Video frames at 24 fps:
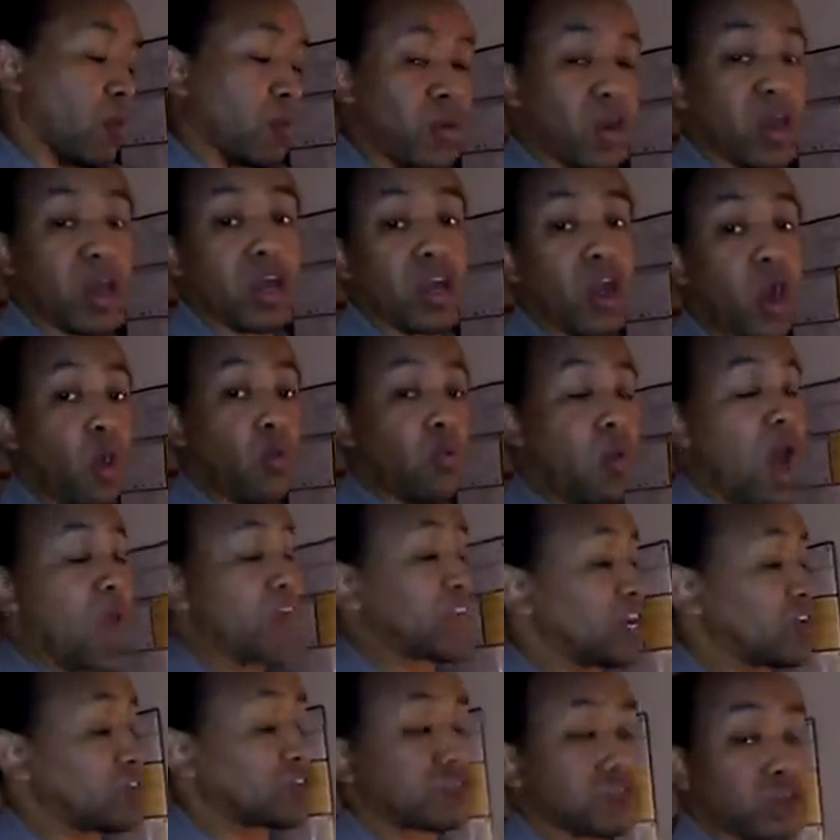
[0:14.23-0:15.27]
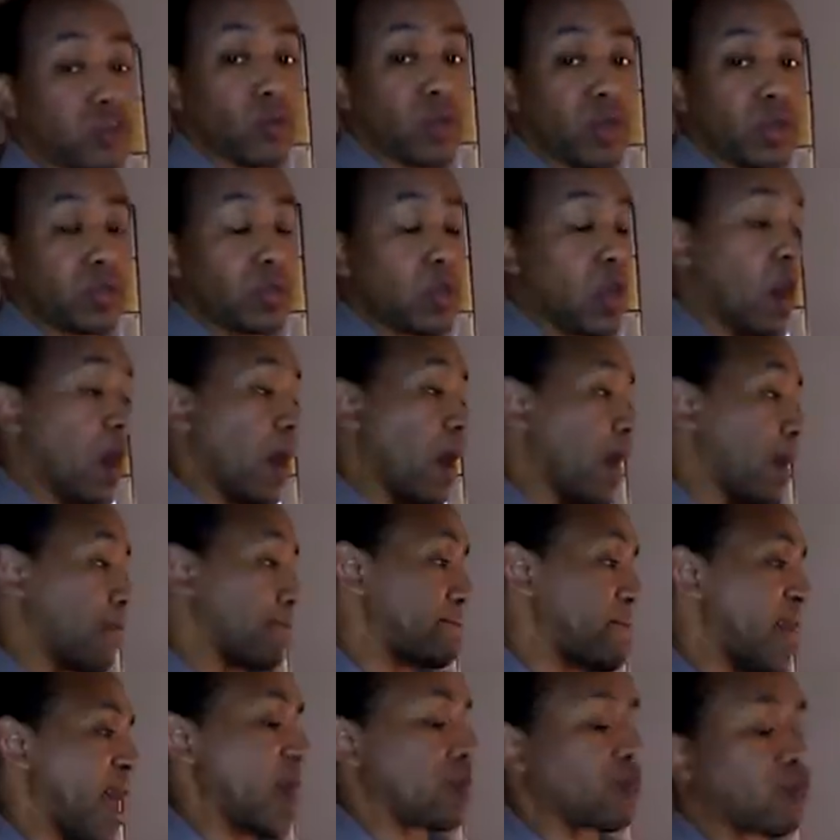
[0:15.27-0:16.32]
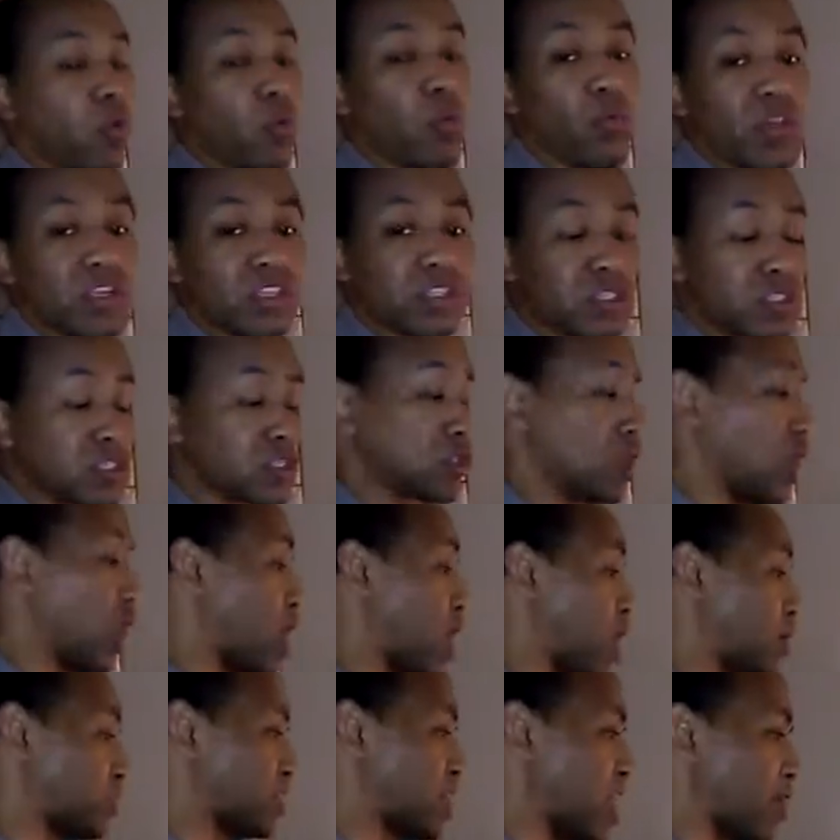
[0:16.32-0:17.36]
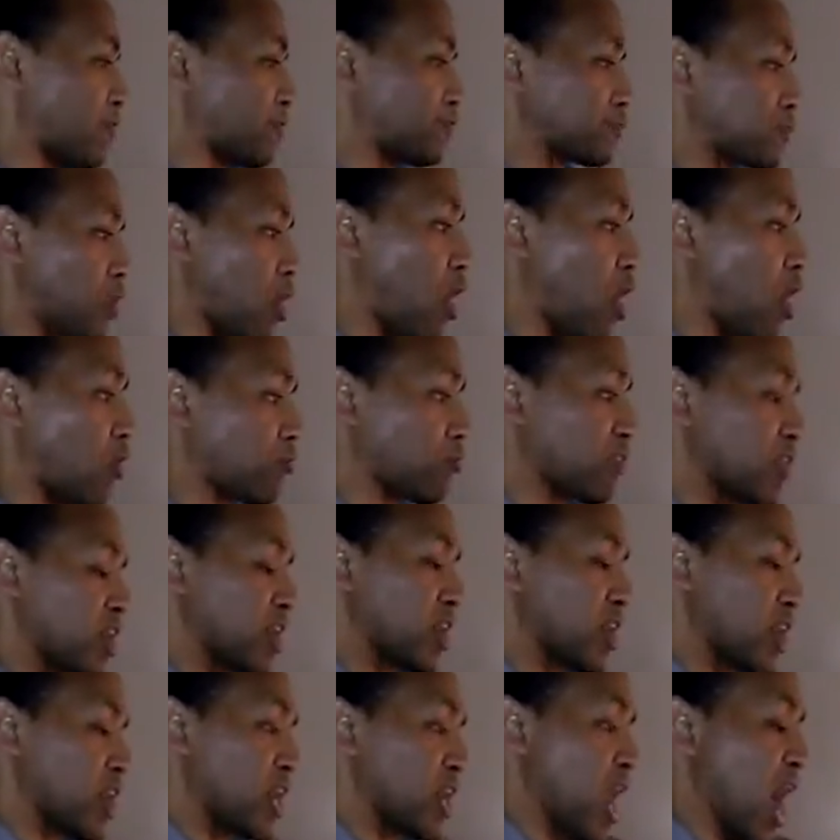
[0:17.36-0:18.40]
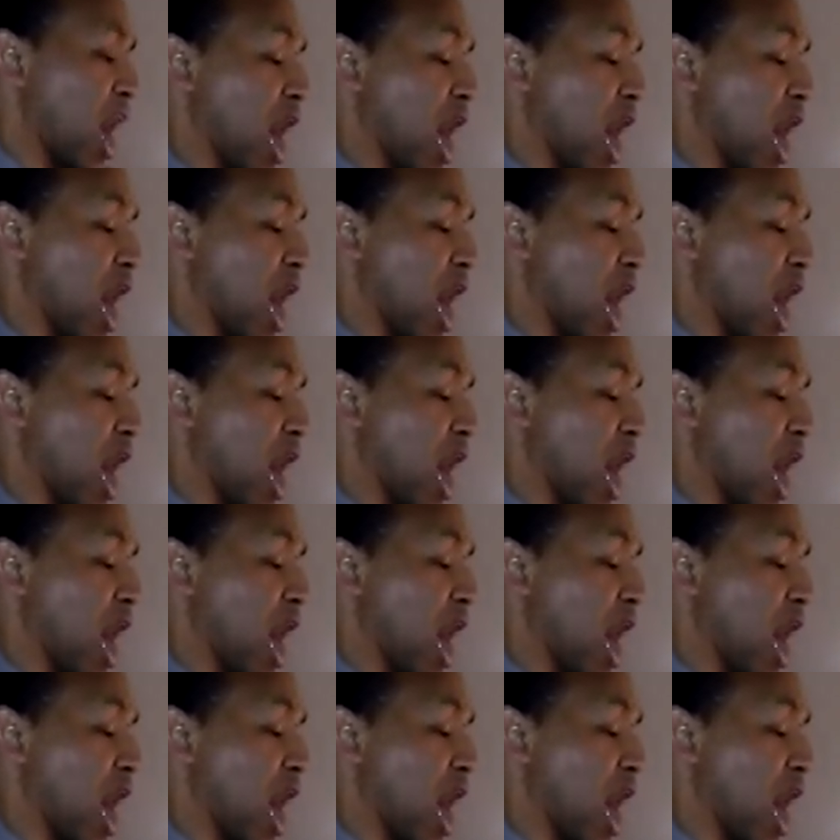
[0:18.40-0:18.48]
Uh, we're going to go right into it, uh, back where we uh, left off.